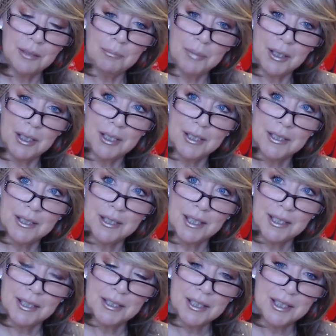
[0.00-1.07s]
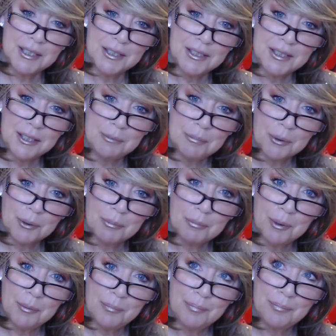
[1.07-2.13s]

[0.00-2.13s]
but it isn't like a nice deep purple.